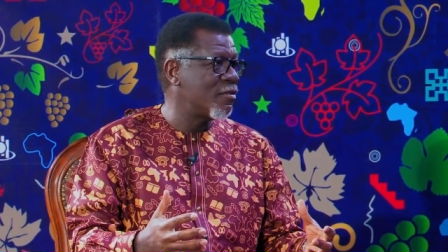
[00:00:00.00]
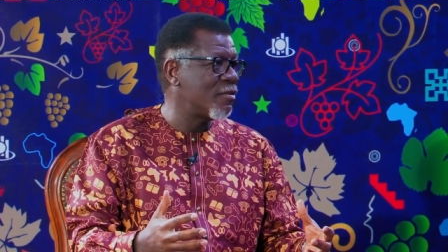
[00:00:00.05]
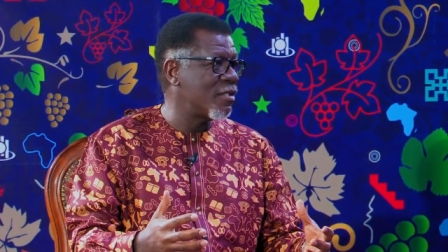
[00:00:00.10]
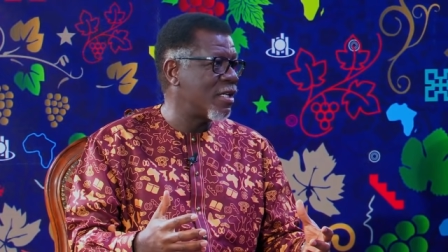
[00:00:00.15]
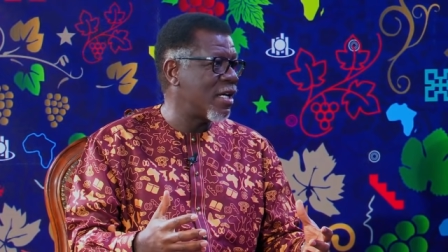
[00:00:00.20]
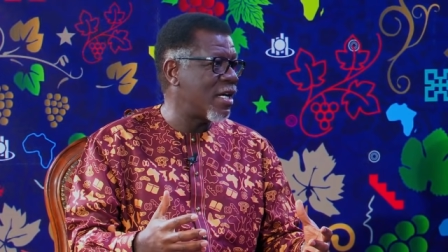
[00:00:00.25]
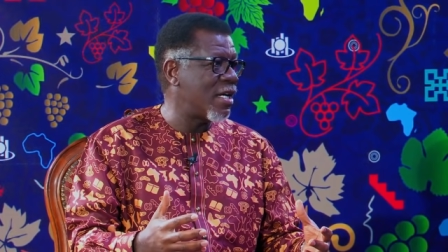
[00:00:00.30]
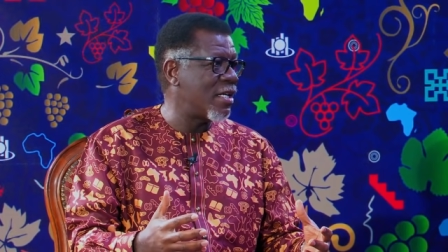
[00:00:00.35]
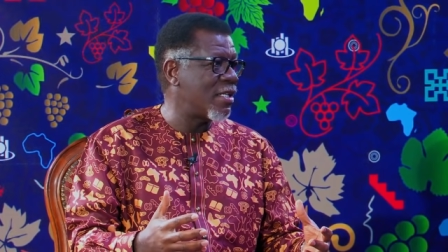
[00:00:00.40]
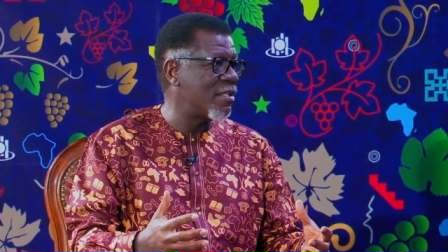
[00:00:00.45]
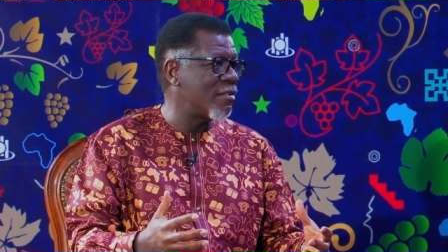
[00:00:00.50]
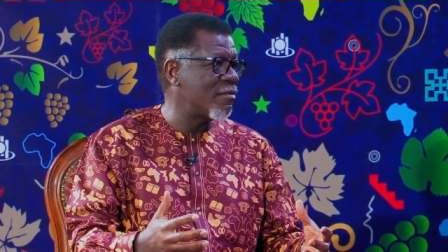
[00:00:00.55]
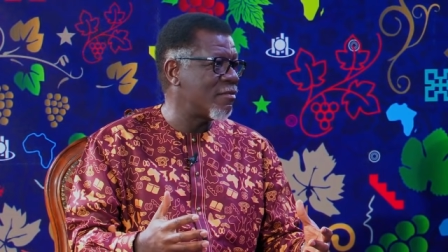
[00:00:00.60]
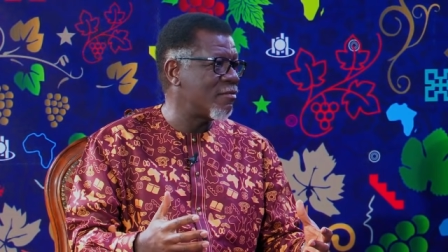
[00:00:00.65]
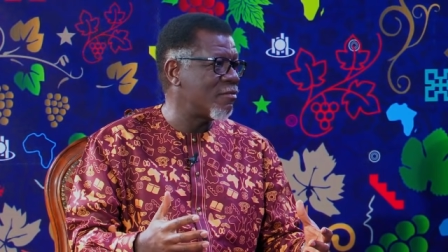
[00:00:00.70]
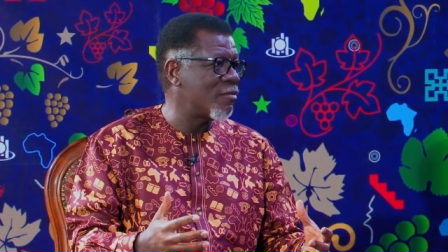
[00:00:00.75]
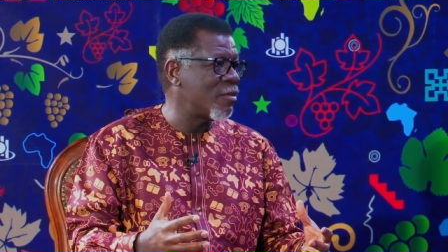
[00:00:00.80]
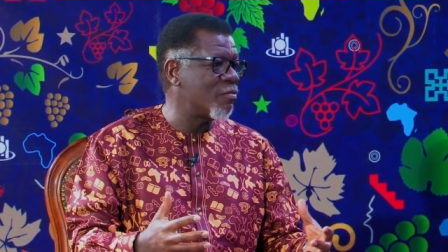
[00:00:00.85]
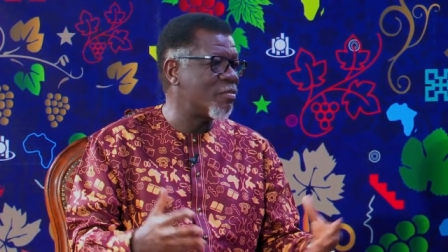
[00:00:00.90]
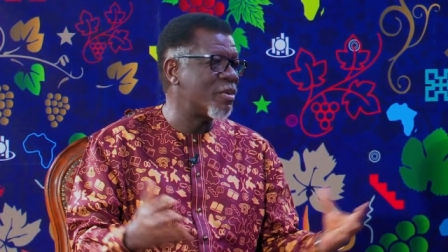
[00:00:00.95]

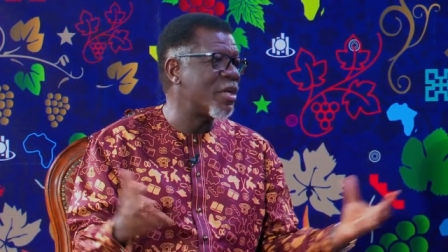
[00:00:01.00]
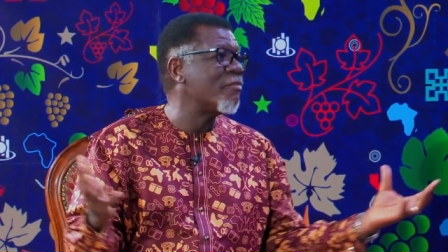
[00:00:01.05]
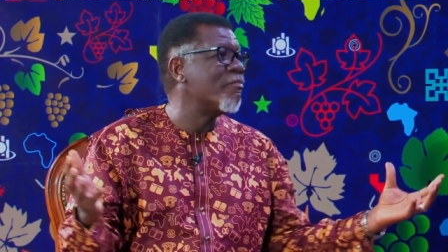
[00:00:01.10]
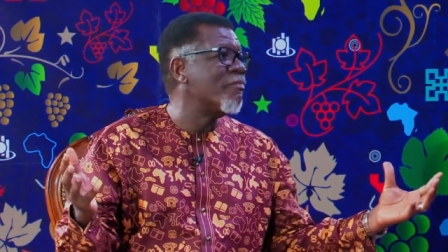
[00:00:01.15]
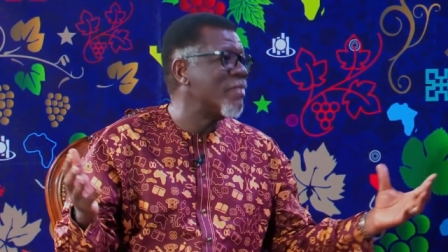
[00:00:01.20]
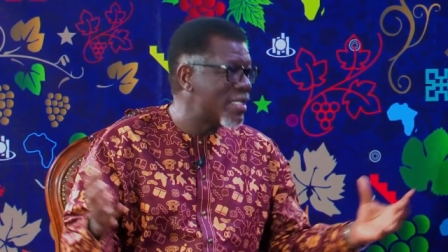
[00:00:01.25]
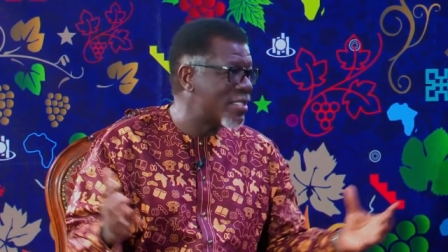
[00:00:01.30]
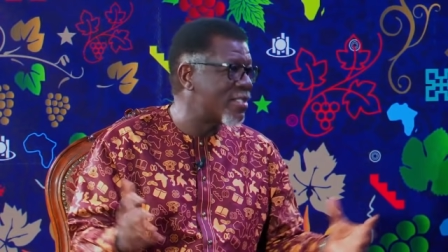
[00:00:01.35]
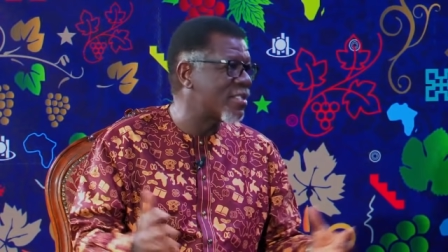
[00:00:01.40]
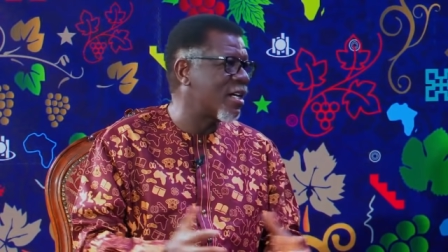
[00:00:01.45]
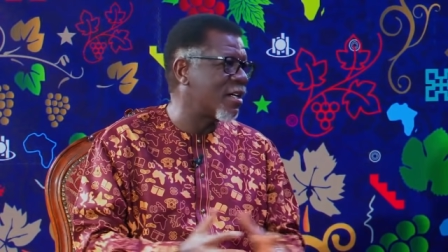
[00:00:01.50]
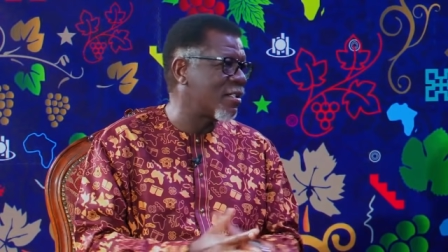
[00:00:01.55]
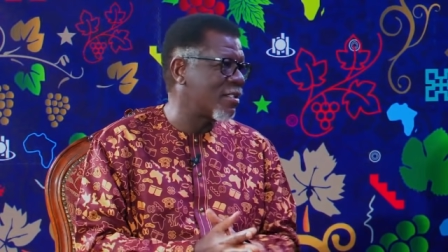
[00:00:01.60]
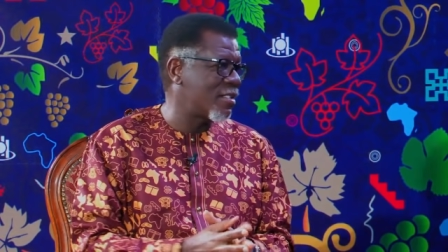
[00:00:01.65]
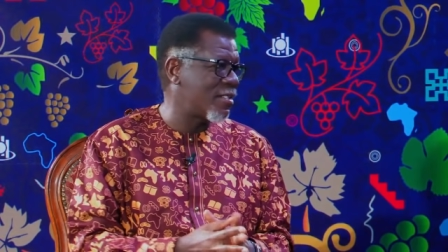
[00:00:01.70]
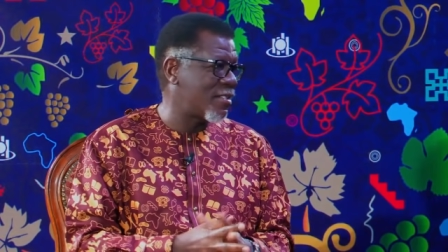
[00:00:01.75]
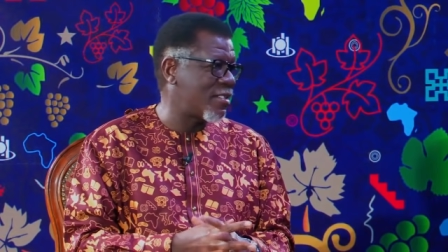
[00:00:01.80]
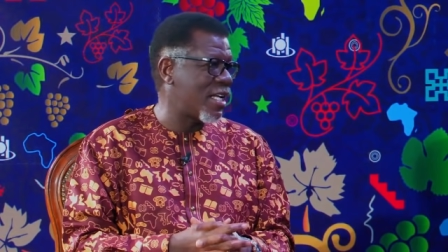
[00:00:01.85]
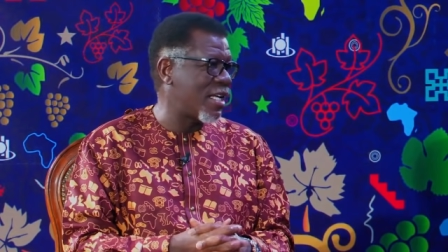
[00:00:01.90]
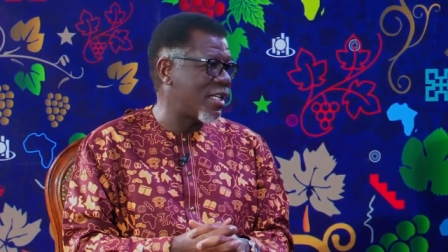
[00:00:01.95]
will bring
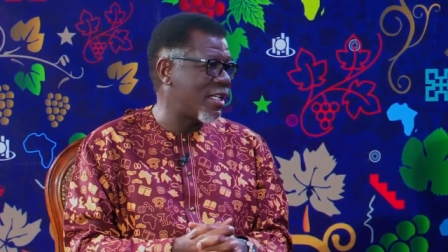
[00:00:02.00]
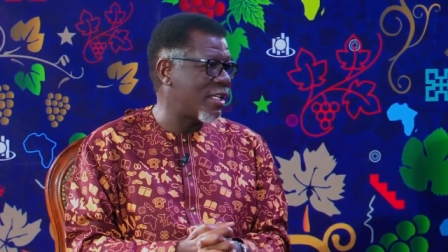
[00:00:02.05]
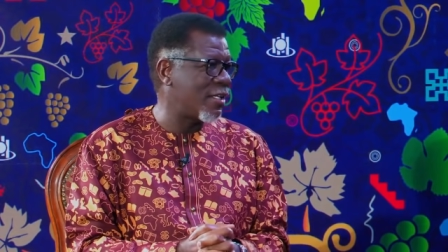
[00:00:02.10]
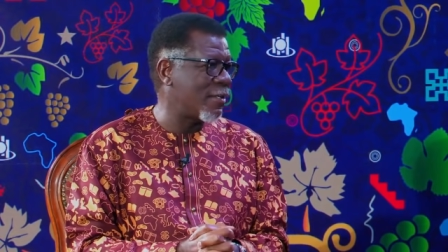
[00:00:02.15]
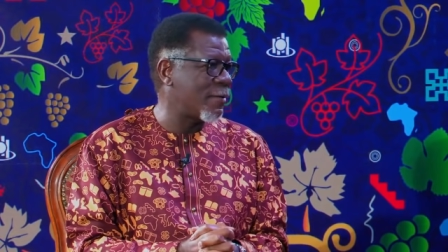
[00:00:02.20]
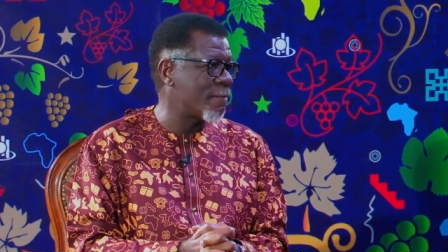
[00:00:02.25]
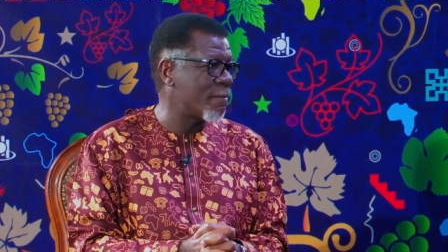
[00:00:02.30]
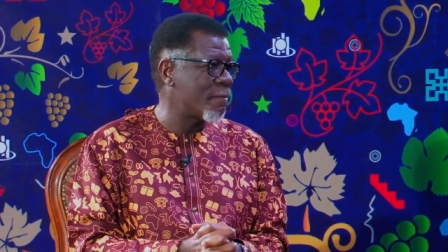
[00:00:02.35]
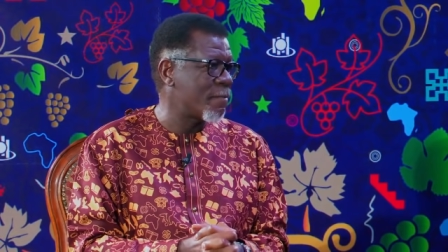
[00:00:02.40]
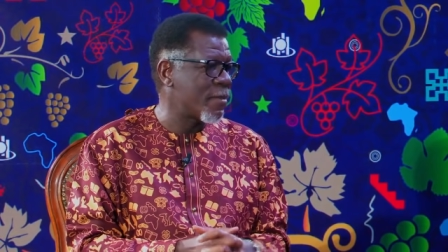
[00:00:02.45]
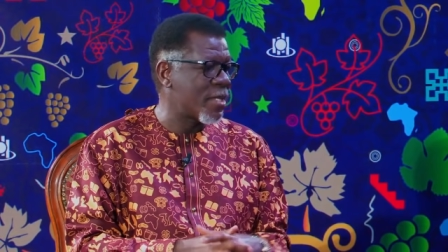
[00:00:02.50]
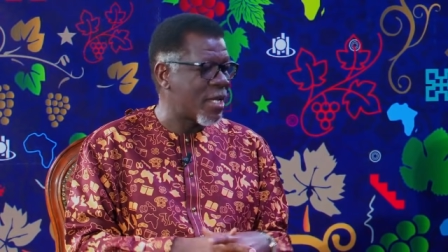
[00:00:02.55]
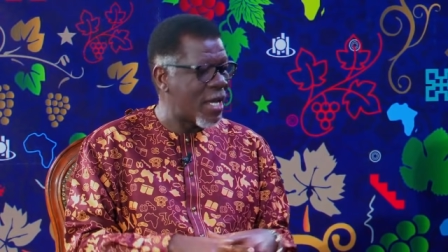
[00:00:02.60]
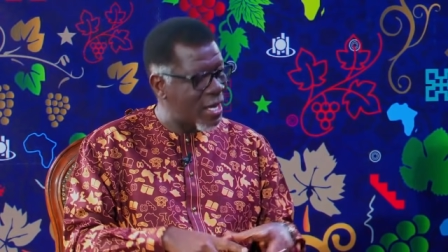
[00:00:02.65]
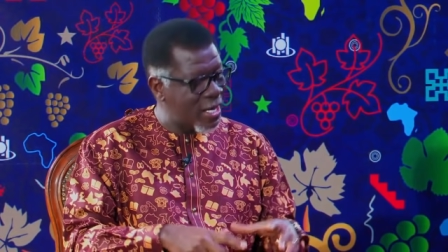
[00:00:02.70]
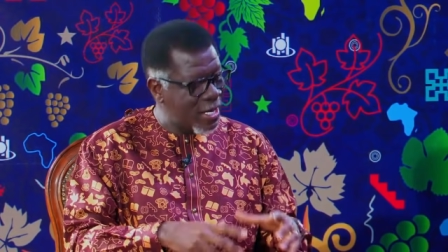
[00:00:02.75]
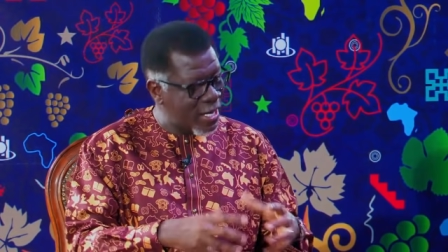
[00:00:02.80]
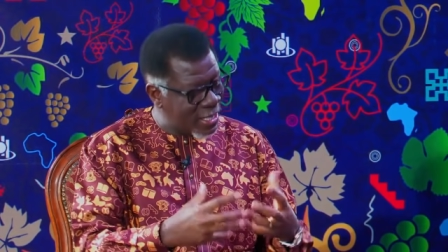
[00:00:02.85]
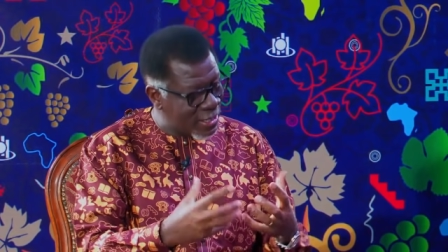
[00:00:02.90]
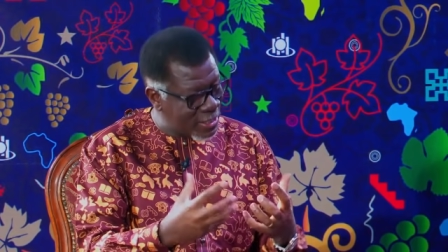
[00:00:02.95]
misunderstanding.
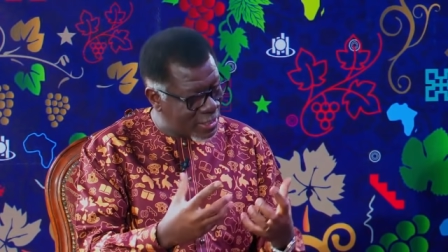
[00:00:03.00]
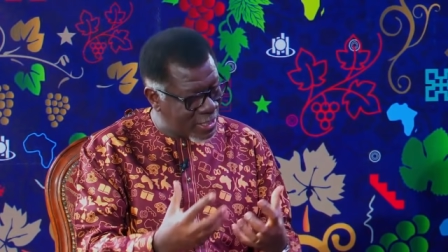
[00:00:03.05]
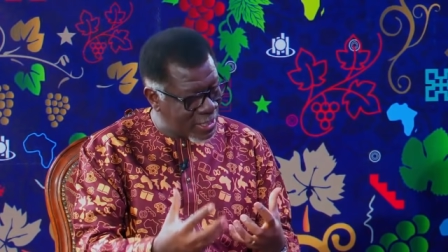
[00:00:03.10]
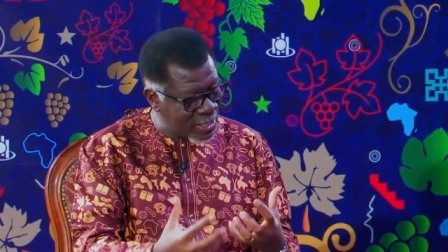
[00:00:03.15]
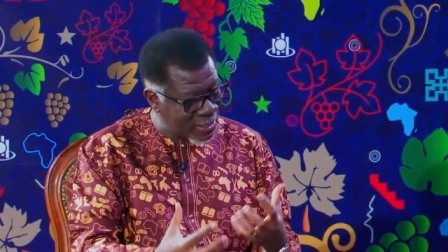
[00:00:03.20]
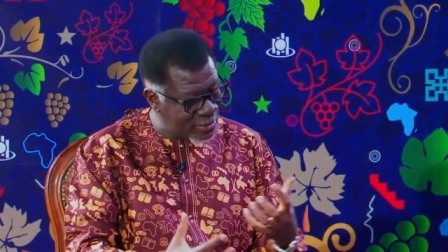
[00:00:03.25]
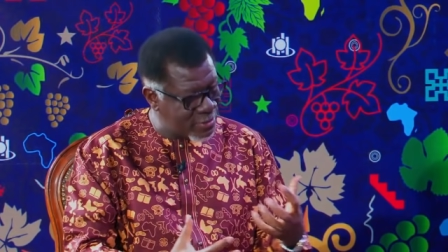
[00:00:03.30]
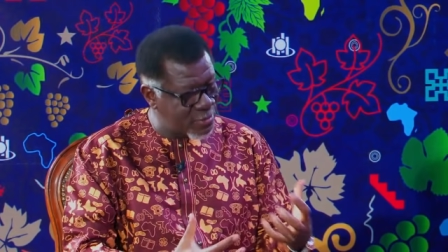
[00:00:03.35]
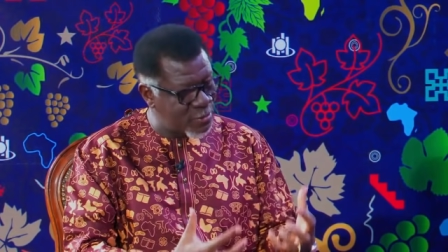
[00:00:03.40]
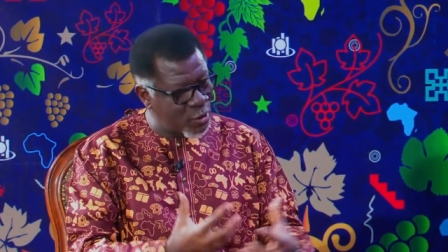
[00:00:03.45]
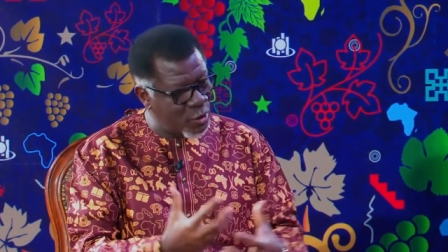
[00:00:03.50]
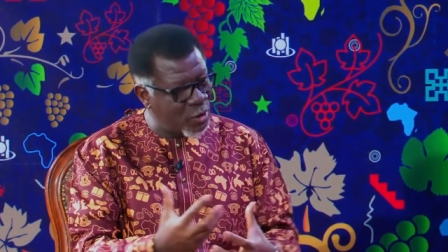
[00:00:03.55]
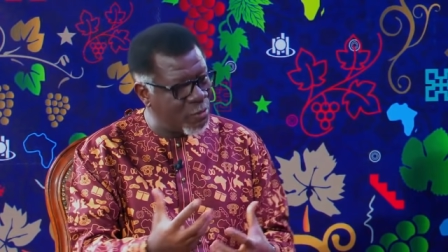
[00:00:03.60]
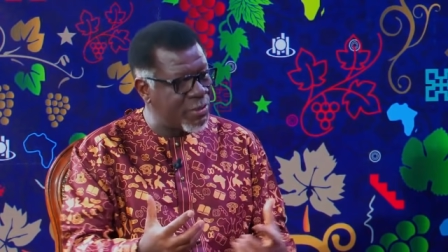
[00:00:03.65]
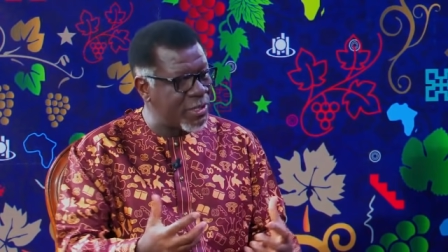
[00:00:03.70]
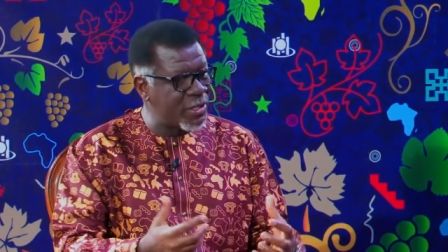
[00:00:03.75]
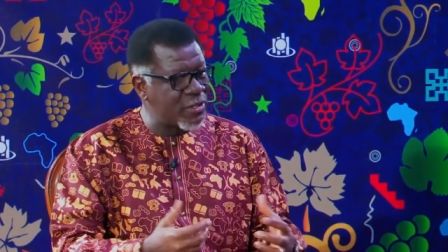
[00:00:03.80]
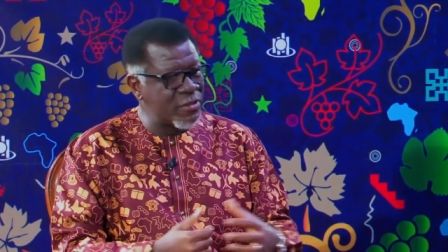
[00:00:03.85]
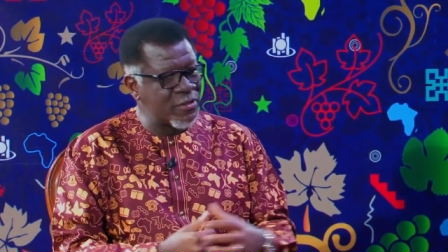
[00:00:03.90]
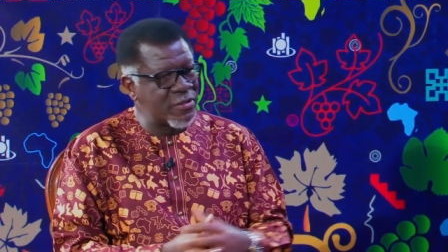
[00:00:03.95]
And it's all
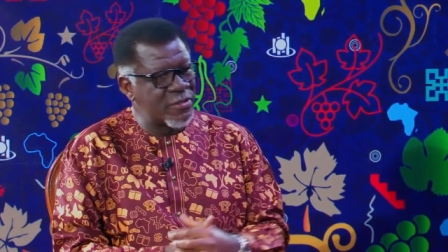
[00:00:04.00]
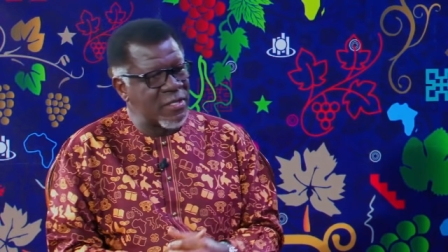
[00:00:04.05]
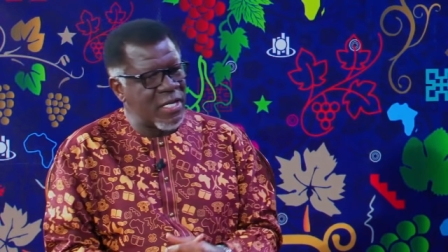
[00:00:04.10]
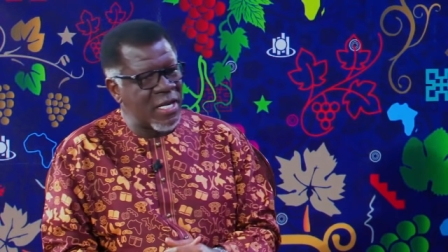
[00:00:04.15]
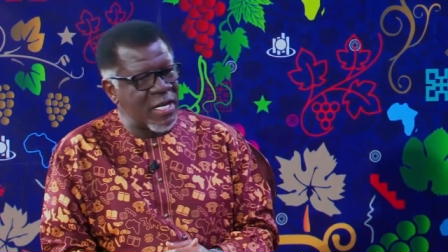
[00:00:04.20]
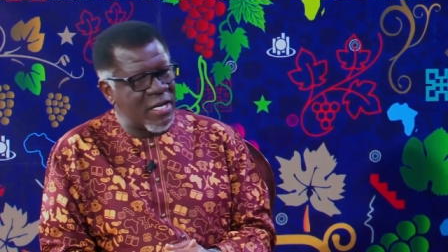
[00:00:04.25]
because